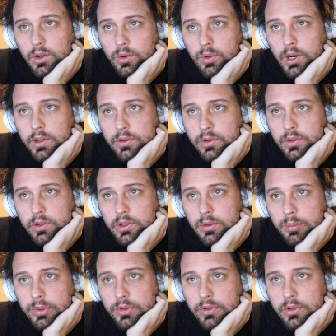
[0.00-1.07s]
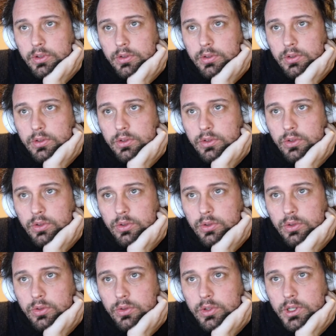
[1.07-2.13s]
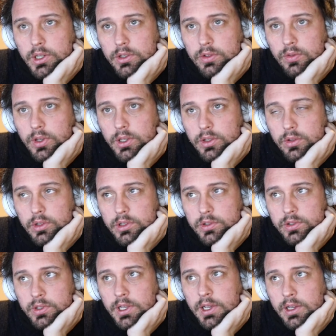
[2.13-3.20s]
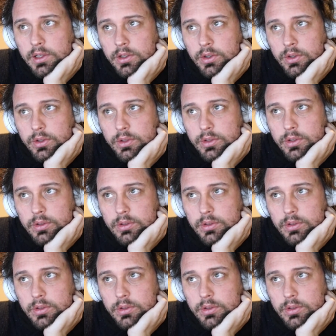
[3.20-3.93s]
Right, so it's going to push it to the next value in the stat, or